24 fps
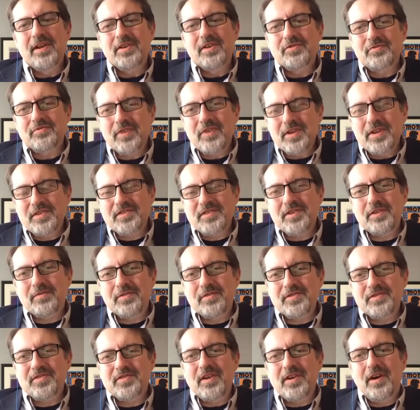Trade
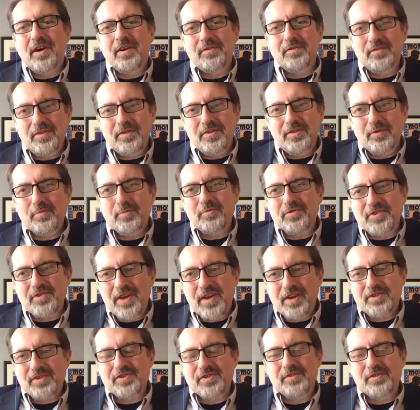secrets are legal
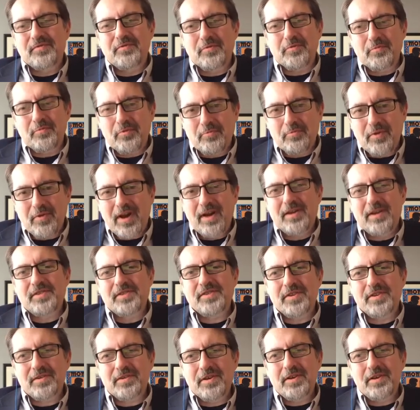protection for
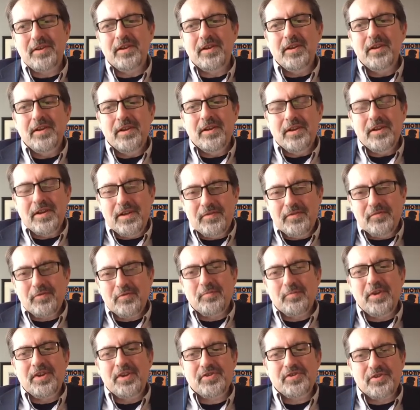proprietary
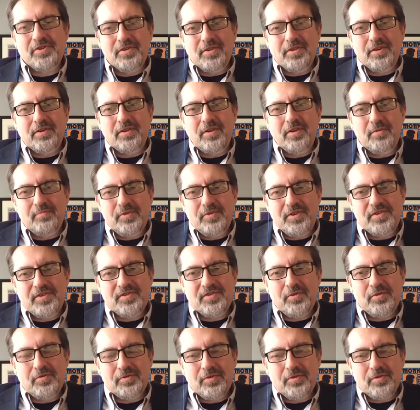information that companies
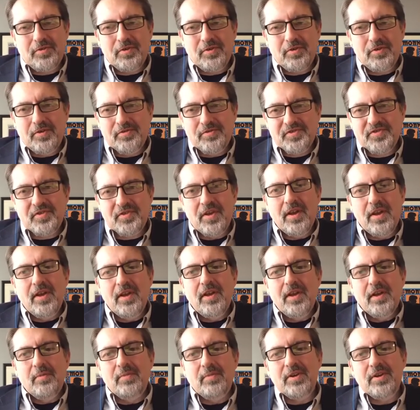hold close,
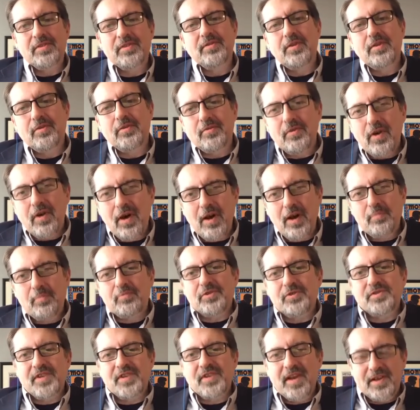but the law
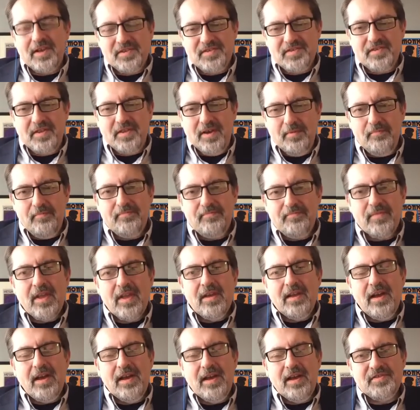protects them
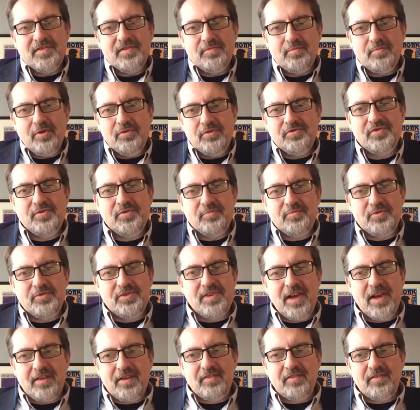as opposed to
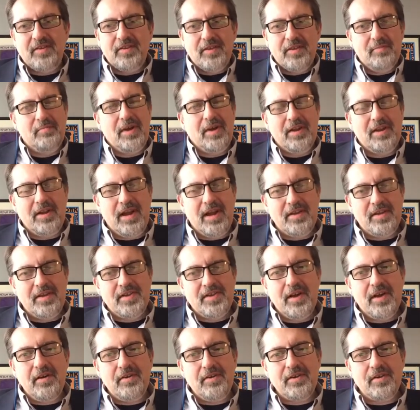protecting them by not
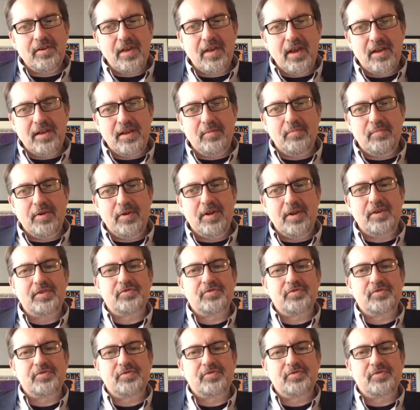telling anybody.